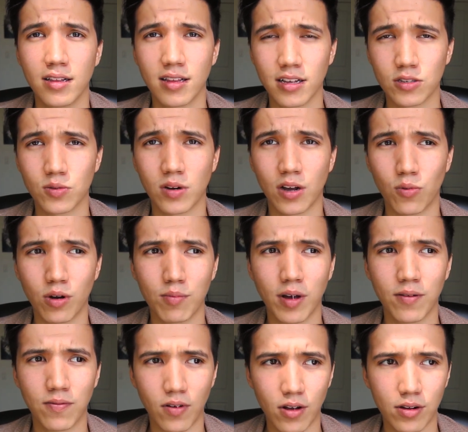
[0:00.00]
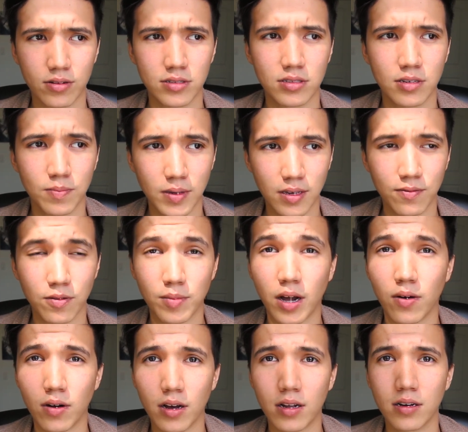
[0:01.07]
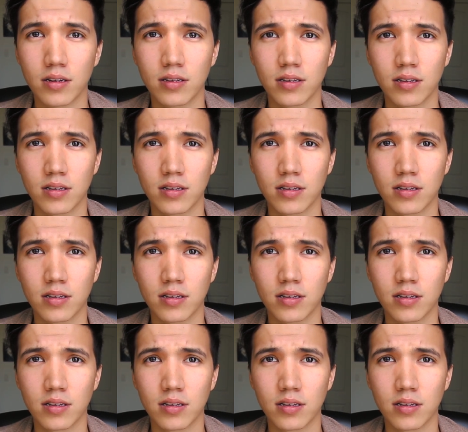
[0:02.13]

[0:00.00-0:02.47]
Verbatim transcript: that's what I want my vlogs to be from now on.